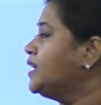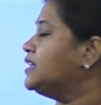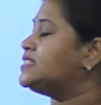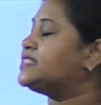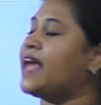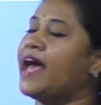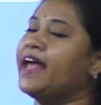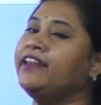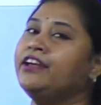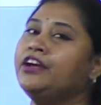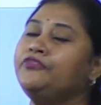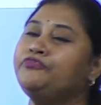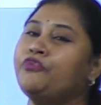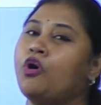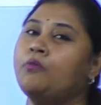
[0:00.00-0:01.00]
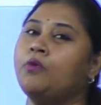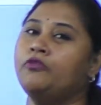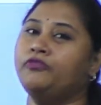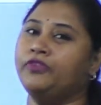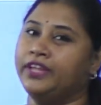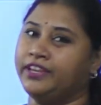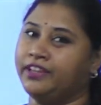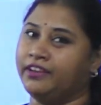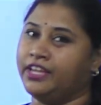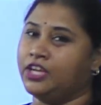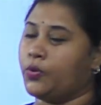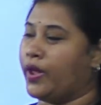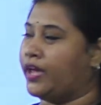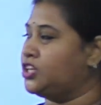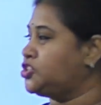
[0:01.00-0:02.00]
standard form of linear
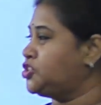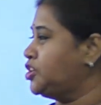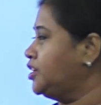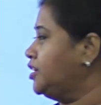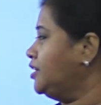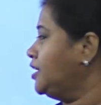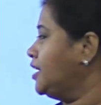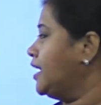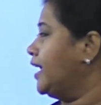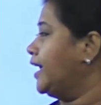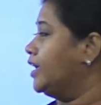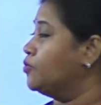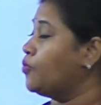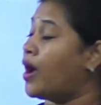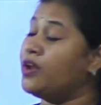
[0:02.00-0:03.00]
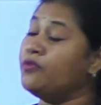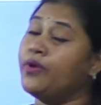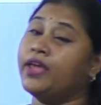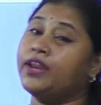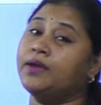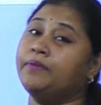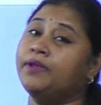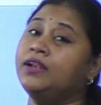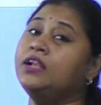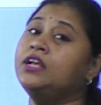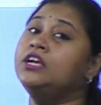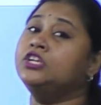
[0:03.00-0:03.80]
equation in one variable,